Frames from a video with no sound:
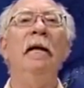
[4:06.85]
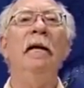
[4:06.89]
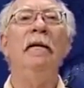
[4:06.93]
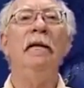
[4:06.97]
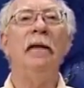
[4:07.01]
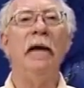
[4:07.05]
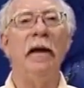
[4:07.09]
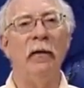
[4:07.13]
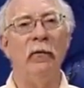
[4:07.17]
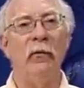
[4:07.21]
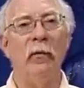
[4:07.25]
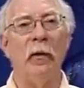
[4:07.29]

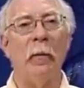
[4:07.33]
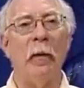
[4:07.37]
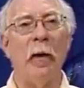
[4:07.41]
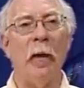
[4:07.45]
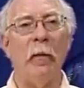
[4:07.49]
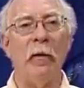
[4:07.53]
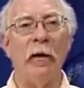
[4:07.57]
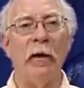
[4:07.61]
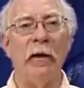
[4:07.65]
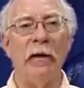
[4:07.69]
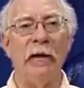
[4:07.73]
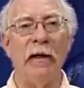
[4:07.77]
the
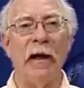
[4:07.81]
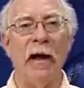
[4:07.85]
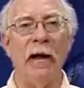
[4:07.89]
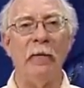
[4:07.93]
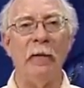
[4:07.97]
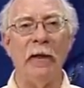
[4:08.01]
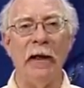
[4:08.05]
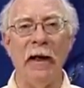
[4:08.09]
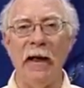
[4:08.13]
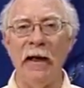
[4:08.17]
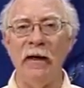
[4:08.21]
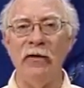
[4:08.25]
Republican
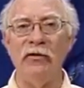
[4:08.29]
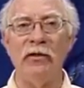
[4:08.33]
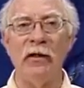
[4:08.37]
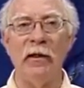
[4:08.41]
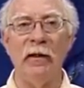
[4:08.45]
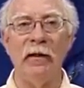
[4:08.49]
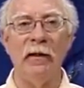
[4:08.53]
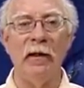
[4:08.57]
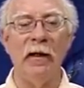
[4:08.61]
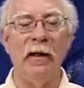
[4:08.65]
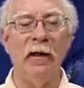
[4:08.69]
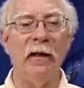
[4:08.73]

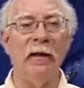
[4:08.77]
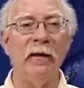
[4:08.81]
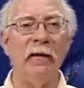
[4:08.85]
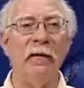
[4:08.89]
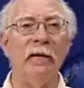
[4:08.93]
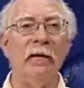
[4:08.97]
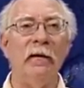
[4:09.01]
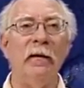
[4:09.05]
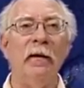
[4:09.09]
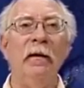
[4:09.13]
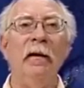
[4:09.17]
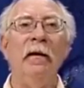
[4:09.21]
nomination
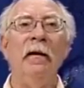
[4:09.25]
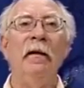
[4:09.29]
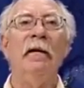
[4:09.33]
in